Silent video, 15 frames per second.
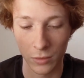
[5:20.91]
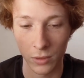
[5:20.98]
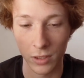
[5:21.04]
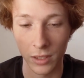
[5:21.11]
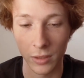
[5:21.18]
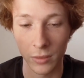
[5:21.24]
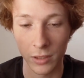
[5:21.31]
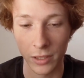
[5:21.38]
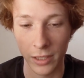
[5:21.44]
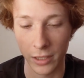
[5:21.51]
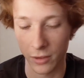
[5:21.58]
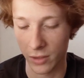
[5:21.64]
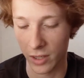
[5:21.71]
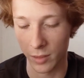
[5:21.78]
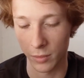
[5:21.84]
Really, really
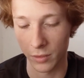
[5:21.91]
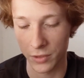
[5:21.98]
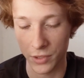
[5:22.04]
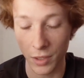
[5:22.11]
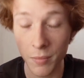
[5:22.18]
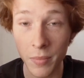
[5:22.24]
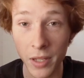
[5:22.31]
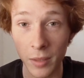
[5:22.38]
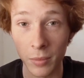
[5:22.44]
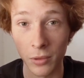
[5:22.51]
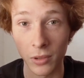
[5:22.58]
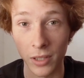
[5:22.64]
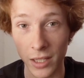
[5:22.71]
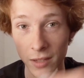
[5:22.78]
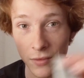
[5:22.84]
incredible. Some
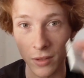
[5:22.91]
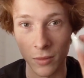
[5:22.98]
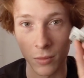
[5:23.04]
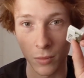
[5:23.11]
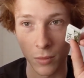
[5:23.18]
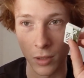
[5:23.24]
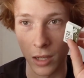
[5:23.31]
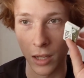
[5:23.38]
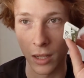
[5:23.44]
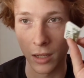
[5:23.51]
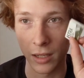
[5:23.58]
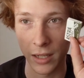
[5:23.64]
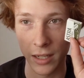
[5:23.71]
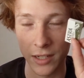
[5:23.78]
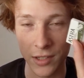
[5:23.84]
people even
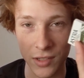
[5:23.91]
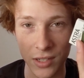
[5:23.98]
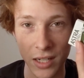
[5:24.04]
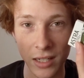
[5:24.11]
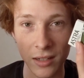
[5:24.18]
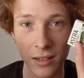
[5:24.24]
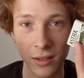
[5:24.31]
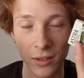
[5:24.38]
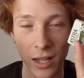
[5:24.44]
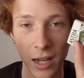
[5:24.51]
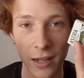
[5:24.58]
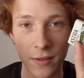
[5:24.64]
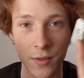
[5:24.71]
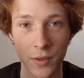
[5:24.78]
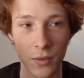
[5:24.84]
extend the
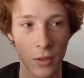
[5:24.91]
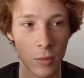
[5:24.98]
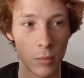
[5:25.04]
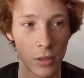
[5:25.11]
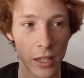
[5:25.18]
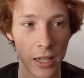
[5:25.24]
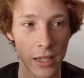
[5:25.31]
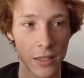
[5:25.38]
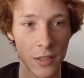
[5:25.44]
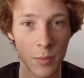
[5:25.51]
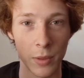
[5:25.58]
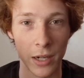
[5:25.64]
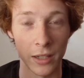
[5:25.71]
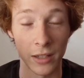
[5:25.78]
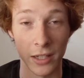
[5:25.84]
lives of their blades
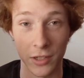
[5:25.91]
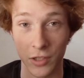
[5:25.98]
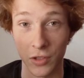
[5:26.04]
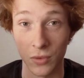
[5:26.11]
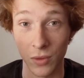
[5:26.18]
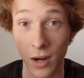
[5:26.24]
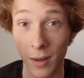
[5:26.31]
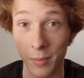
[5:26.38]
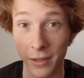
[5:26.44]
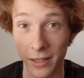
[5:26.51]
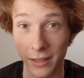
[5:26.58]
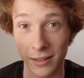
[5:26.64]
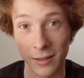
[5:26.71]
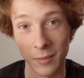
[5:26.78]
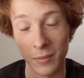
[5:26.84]
by like
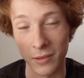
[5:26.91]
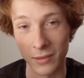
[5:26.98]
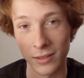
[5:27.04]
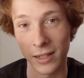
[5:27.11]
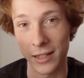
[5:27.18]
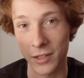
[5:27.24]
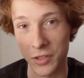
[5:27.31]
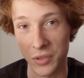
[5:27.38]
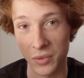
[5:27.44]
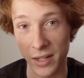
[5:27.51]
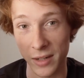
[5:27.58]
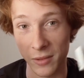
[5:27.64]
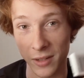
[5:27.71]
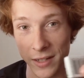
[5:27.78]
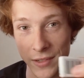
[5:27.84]
stropping them like a
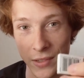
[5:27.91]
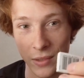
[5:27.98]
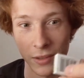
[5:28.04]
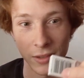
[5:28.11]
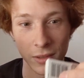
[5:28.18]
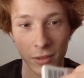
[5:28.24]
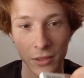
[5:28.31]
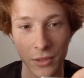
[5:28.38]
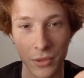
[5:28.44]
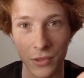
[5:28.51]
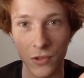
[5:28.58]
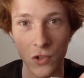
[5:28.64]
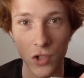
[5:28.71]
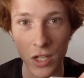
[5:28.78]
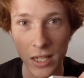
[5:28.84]
straight razor. They'll
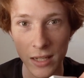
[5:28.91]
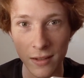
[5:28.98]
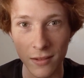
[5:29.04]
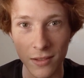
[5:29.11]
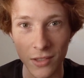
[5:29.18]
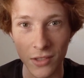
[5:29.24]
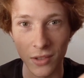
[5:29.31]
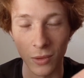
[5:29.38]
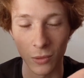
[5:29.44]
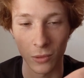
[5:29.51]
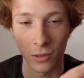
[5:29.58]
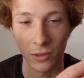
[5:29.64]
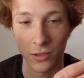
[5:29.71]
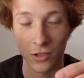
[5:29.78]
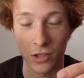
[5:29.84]
use jeans
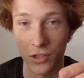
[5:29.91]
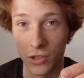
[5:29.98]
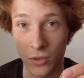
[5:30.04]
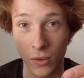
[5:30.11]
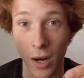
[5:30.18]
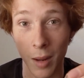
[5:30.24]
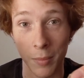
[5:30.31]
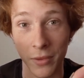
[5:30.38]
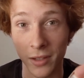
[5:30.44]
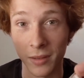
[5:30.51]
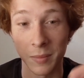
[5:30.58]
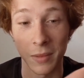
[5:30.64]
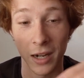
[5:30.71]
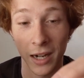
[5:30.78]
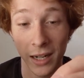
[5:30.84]
or just strop
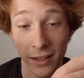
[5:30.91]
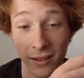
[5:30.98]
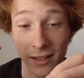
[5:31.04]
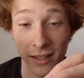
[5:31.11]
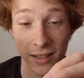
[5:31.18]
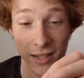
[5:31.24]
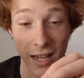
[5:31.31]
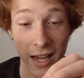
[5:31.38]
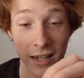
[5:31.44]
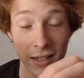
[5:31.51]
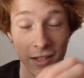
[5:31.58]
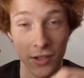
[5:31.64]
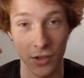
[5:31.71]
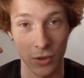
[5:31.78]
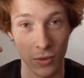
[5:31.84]
them. I think that
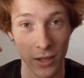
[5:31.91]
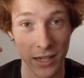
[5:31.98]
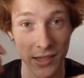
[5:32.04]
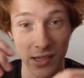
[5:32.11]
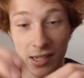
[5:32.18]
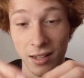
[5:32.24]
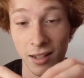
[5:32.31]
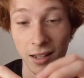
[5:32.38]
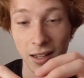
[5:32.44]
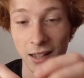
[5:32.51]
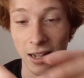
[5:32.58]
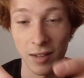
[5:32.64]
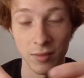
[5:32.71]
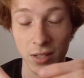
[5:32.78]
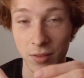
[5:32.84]
is crazy.
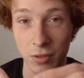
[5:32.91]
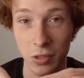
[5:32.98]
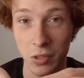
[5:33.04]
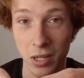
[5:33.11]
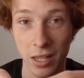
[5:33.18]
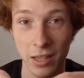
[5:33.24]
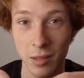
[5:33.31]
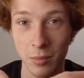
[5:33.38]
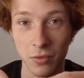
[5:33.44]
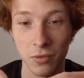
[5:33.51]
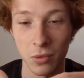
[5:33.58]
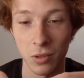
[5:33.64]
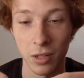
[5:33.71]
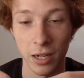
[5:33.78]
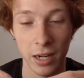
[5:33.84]
I've never tried that
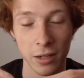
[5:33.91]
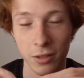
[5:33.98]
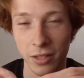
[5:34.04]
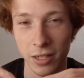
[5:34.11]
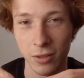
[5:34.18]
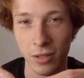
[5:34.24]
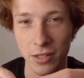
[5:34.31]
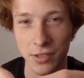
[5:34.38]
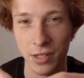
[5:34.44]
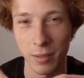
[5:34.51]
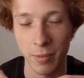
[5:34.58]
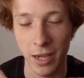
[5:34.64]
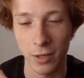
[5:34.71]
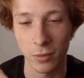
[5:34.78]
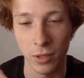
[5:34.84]
before, and I don't think crazy in
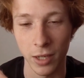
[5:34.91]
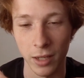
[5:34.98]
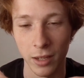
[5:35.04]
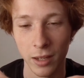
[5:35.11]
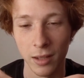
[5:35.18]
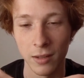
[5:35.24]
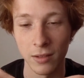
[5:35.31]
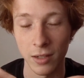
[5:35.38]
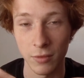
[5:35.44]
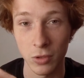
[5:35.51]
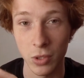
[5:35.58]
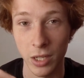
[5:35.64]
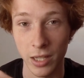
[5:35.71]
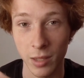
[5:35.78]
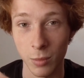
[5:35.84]
a bad way. Never
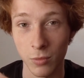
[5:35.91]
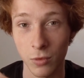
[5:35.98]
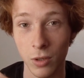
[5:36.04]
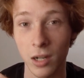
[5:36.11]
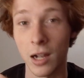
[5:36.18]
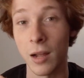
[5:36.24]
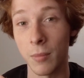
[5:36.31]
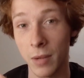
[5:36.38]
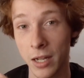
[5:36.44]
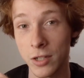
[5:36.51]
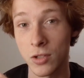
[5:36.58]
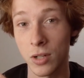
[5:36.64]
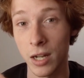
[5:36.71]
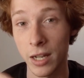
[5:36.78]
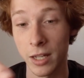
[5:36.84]
tried that before. I
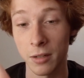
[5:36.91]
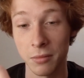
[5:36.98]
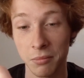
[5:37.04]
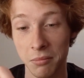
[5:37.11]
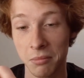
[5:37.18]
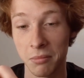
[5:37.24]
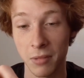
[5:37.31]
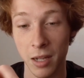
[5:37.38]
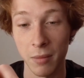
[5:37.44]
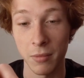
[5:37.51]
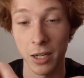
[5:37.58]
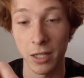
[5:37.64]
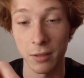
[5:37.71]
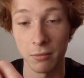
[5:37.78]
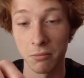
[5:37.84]
might try it. I
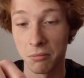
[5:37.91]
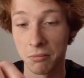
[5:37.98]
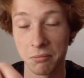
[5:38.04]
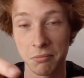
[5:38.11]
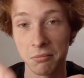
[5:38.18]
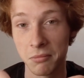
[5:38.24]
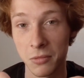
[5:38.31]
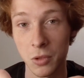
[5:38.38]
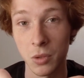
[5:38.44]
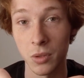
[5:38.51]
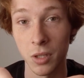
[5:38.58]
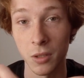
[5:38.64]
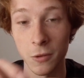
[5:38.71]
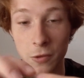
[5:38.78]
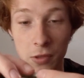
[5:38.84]
might. Who
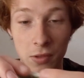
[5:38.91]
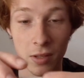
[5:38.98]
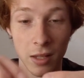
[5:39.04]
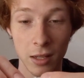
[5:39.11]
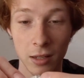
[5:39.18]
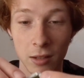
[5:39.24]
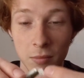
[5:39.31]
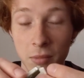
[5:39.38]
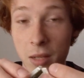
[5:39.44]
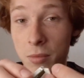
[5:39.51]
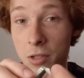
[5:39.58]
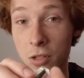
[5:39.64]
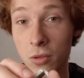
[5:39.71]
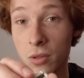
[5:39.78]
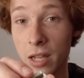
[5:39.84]
knows?
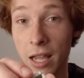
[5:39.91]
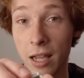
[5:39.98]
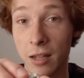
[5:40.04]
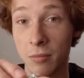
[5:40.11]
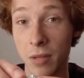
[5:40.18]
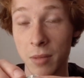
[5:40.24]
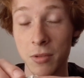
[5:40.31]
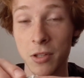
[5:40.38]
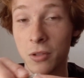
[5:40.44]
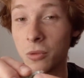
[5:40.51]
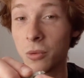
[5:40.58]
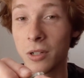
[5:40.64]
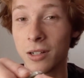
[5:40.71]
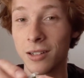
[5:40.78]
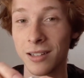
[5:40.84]
Maybe you can. Maybe
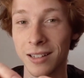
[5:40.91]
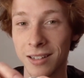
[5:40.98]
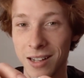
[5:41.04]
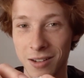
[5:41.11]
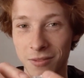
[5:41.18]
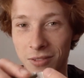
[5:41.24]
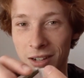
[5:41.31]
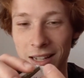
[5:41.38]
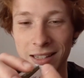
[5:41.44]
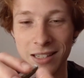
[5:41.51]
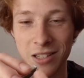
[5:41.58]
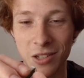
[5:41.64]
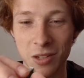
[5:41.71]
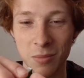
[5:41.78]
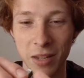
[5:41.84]
you will, and, and find
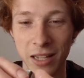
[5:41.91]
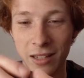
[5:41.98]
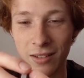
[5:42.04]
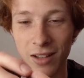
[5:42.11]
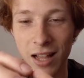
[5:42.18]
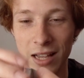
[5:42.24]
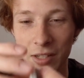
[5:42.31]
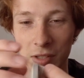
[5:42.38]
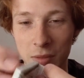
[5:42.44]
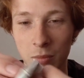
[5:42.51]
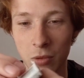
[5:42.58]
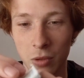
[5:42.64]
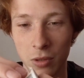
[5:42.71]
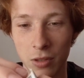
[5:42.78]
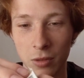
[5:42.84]
that you can make it last
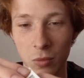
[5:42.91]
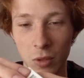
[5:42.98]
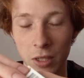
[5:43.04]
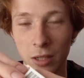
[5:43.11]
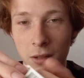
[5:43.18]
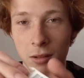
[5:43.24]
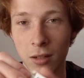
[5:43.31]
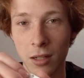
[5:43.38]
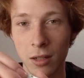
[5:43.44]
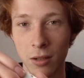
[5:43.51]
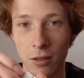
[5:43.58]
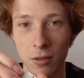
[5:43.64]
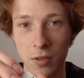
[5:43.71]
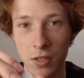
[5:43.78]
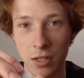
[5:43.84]
more than one
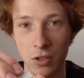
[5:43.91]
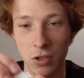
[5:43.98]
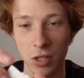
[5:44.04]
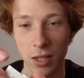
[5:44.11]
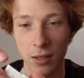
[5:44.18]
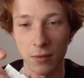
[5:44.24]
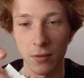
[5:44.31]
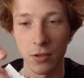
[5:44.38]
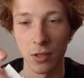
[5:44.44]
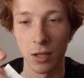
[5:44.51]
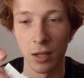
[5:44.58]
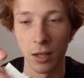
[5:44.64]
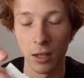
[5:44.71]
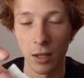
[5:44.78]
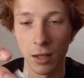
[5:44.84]
or six shaves.
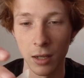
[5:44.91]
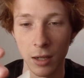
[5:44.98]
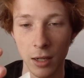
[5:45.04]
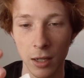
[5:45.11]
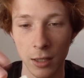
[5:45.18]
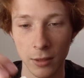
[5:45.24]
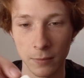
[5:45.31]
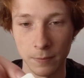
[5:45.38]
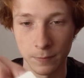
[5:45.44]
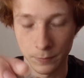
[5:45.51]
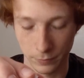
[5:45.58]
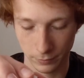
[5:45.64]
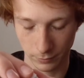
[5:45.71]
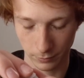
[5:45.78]
Um,